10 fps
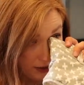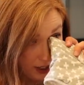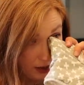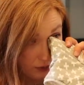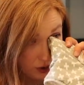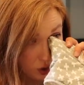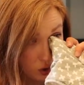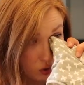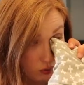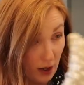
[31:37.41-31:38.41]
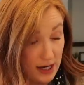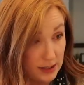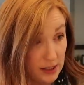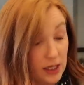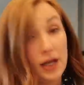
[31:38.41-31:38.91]
the day was
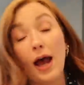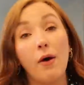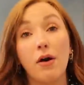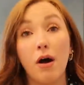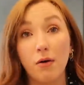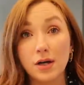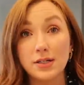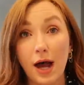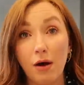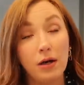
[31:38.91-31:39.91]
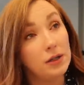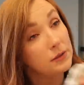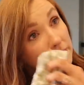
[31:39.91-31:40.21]
crazy how it all worked out.